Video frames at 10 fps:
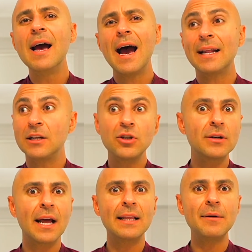And I
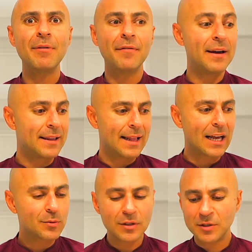took that leap of faith. And
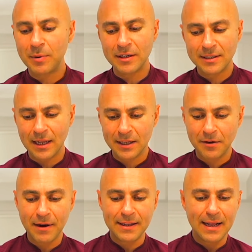that's what Spirit's telling
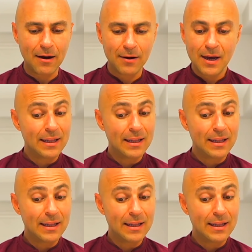you right now.